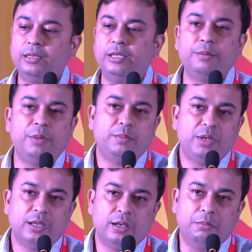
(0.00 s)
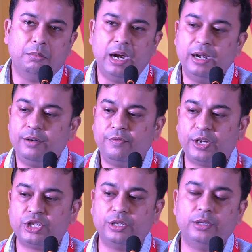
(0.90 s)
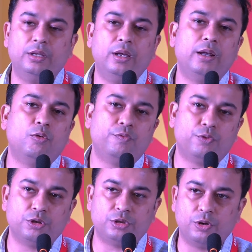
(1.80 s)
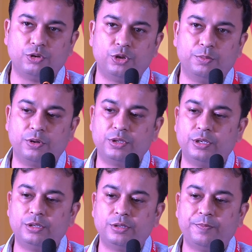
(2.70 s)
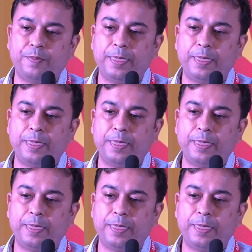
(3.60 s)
There may be a mild infection and of course an osteoporosis.